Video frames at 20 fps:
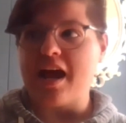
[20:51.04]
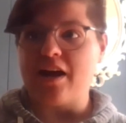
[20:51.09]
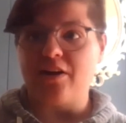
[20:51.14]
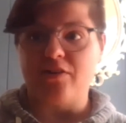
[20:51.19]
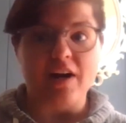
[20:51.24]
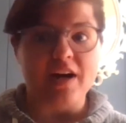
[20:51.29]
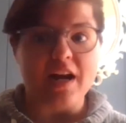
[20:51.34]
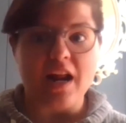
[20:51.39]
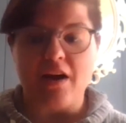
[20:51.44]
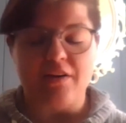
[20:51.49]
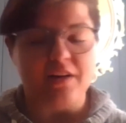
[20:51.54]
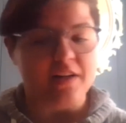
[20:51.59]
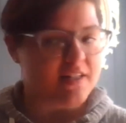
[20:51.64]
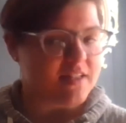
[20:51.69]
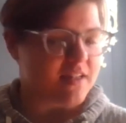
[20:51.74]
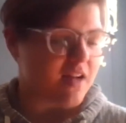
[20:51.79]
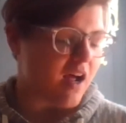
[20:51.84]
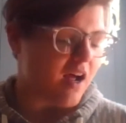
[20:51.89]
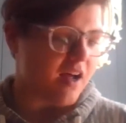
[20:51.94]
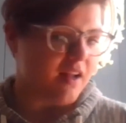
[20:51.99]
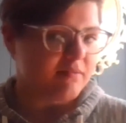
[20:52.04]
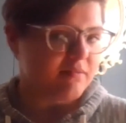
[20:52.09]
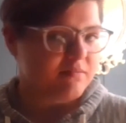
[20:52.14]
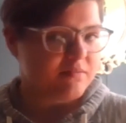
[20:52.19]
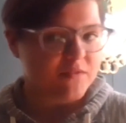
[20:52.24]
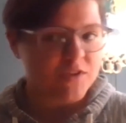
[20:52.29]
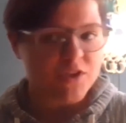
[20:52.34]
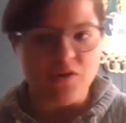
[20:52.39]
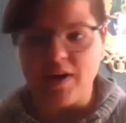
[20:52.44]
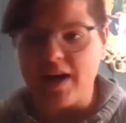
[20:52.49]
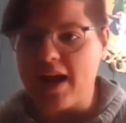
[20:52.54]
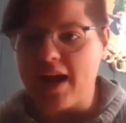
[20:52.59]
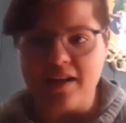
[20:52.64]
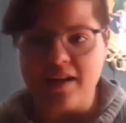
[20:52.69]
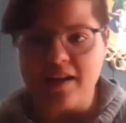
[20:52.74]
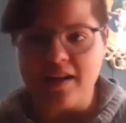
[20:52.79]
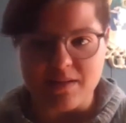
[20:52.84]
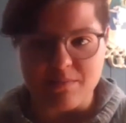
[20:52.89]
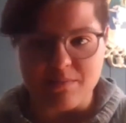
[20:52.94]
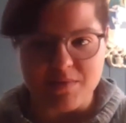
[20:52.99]
and right now he's not showing
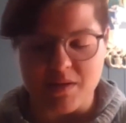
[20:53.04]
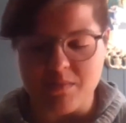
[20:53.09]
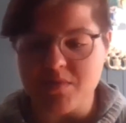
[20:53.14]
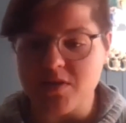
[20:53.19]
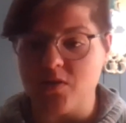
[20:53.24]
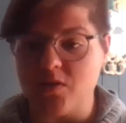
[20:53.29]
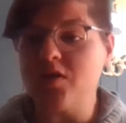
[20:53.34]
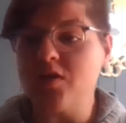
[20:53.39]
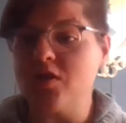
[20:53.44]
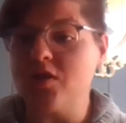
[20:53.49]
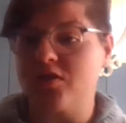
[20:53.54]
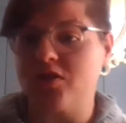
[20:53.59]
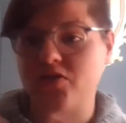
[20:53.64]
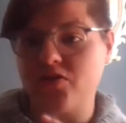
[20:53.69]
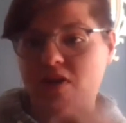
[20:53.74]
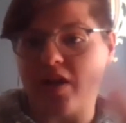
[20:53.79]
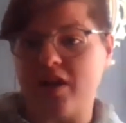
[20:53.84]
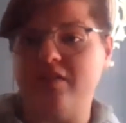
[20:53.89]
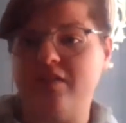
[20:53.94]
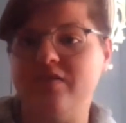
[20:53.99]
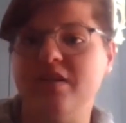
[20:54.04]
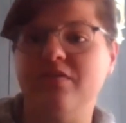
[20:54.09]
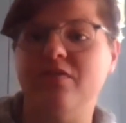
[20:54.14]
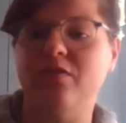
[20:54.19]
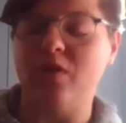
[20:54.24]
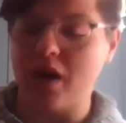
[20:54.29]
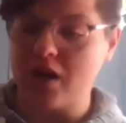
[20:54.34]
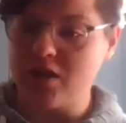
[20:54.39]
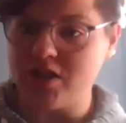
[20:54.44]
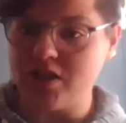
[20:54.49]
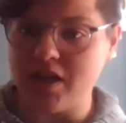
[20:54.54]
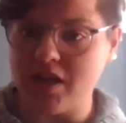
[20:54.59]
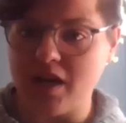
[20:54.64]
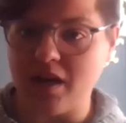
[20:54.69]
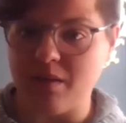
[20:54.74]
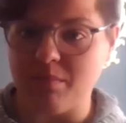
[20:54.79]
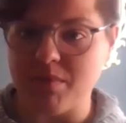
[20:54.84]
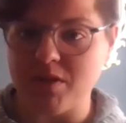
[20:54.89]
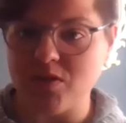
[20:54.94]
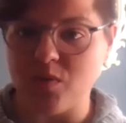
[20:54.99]
any symptoms. So there's also kind of
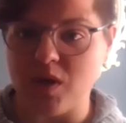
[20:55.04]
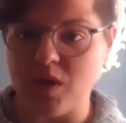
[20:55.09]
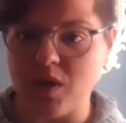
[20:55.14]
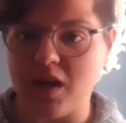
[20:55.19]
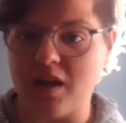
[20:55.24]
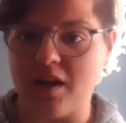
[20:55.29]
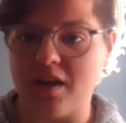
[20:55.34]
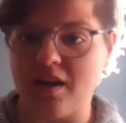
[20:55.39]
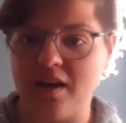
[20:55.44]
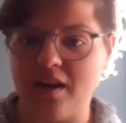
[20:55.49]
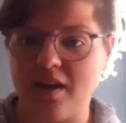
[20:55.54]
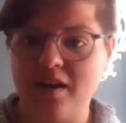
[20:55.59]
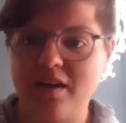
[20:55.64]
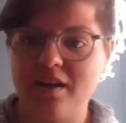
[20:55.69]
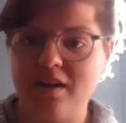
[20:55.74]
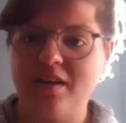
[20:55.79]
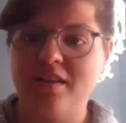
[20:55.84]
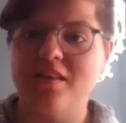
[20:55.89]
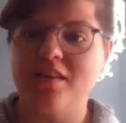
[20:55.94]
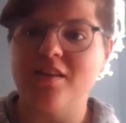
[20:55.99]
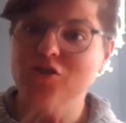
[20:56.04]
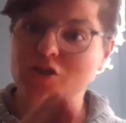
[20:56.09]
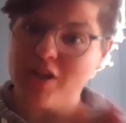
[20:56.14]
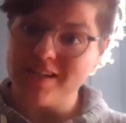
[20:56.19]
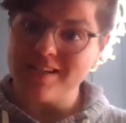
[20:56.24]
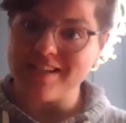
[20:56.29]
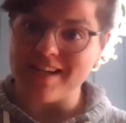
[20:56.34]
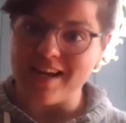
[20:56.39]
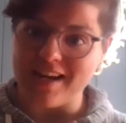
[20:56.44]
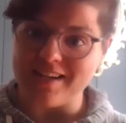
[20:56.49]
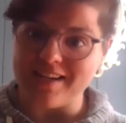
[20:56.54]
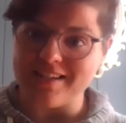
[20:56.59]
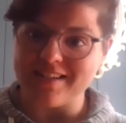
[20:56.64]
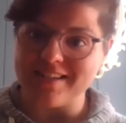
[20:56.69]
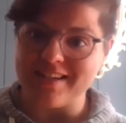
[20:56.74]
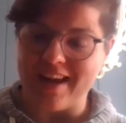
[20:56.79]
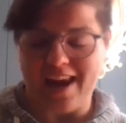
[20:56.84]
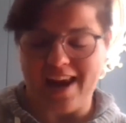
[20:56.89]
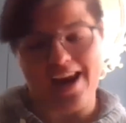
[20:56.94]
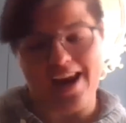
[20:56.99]
differentiating between the gene
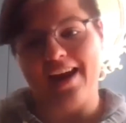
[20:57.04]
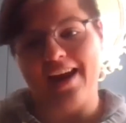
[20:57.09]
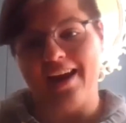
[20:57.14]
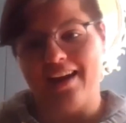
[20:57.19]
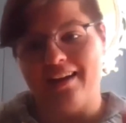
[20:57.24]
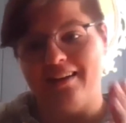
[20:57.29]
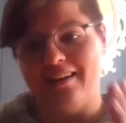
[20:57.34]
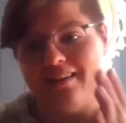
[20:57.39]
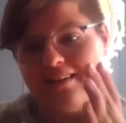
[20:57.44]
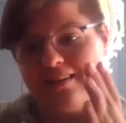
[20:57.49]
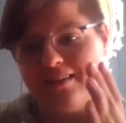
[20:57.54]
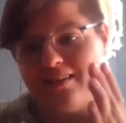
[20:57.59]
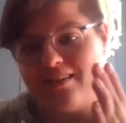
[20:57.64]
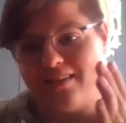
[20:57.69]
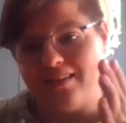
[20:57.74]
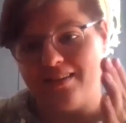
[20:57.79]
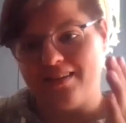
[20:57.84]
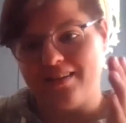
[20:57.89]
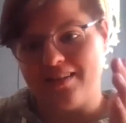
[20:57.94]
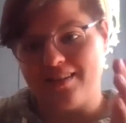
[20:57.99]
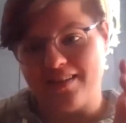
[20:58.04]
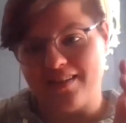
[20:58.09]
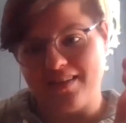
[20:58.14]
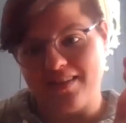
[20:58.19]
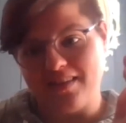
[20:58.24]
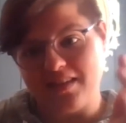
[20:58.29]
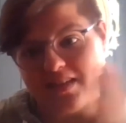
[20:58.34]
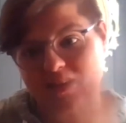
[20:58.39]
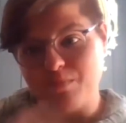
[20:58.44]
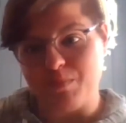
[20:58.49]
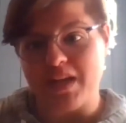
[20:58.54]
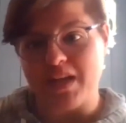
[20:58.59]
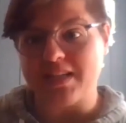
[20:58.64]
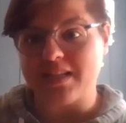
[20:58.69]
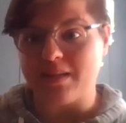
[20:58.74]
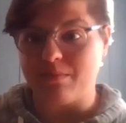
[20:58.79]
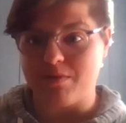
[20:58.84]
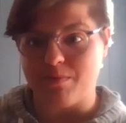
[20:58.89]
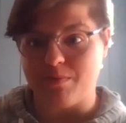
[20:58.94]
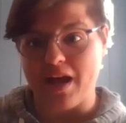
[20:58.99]
tests and being
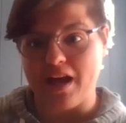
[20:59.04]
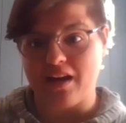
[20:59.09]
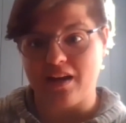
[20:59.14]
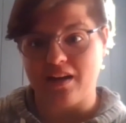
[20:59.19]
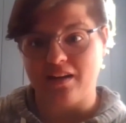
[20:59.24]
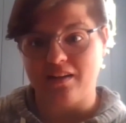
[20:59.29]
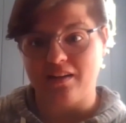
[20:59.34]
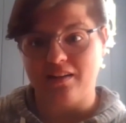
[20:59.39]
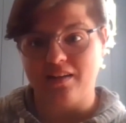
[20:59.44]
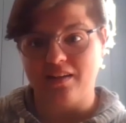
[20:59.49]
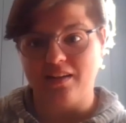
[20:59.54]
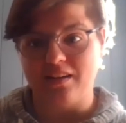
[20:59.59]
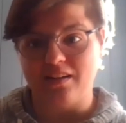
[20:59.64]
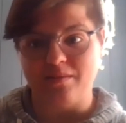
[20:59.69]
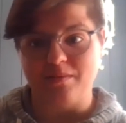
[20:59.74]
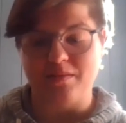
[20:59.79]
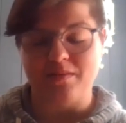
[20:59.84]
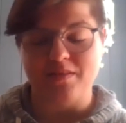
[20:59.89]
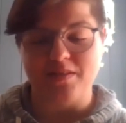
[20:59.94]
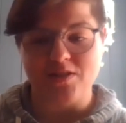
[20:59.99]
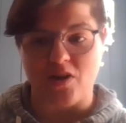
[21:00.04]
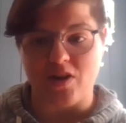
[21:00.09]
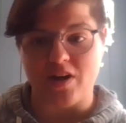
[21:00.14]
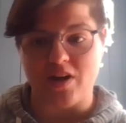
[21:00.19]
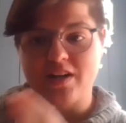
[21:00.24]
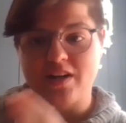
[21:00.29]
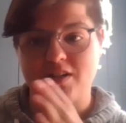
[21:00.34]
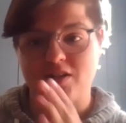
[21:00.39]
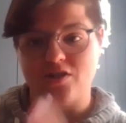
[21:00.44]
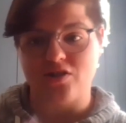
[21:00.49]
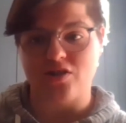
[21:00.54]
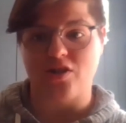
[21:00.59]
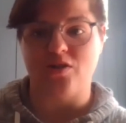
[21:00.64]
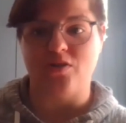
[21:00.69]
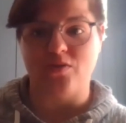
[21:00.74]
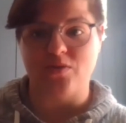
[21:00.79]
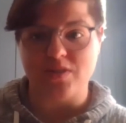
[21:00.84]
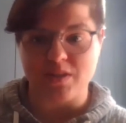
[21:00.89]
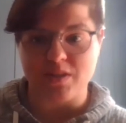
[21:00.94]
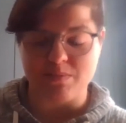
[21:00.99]
symptomatic and starting to
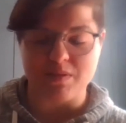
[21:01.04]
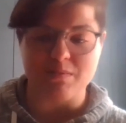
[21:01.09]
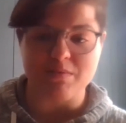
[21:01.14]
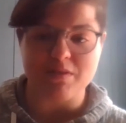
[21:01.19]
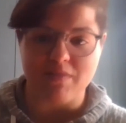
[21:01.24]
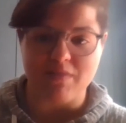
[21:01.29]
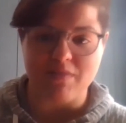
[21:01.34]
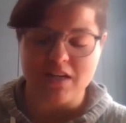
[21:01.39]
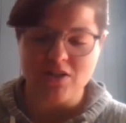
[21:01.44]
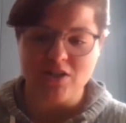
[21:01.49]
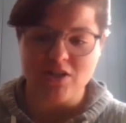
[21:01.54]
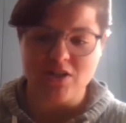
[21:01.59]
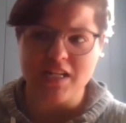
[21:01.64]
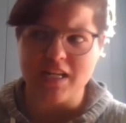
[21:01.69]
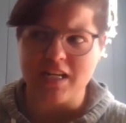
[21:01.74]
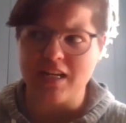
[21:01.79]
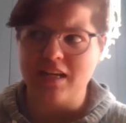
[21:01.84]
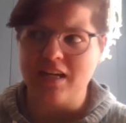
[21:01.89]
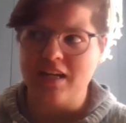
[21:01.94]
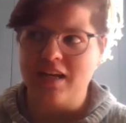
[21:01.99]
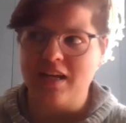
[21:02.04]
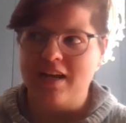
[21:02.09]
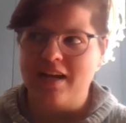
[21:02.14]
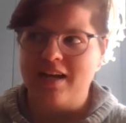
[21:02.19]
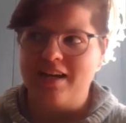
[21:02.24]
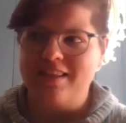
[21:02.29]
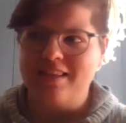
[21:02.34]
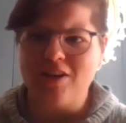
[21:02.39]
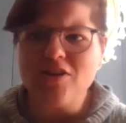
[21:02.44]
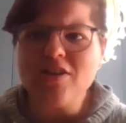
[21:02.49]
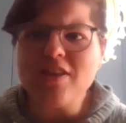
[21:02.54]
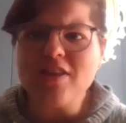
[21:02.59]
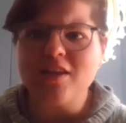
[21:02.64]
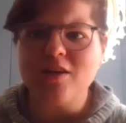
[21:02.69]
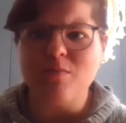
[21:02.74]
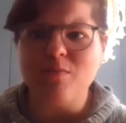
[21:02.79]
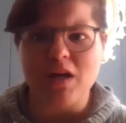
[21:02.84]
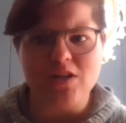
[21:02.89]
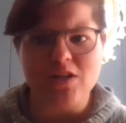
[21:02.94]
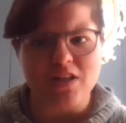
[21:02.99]
show symptoms of HD. The other thing
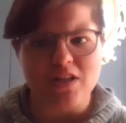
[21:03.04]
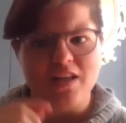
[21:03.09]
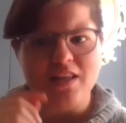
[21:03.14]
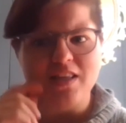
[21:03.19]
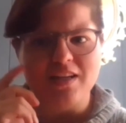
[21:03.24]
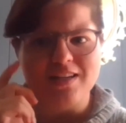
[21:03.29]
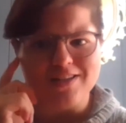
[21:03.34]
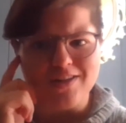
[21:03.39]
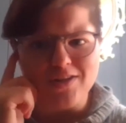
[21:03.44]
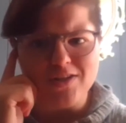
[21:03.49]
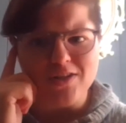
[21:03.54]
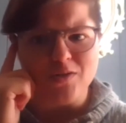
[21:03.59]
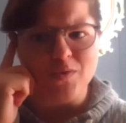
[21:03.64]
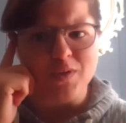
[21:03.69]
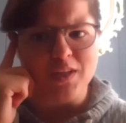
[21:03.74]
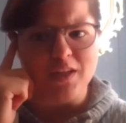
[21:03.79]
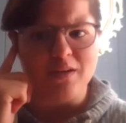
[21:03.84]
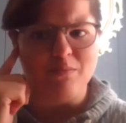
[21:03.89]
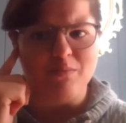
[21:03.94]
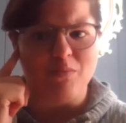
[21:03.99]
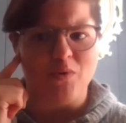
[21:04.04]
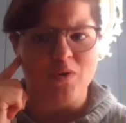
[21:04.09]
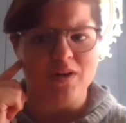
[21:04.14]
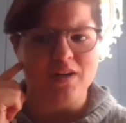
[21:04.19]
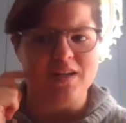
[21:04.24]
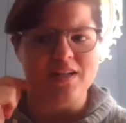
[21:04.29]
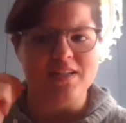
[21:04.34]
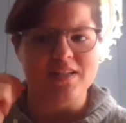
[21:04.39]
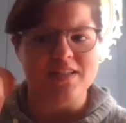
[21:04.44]
I mentioned that I think is also really important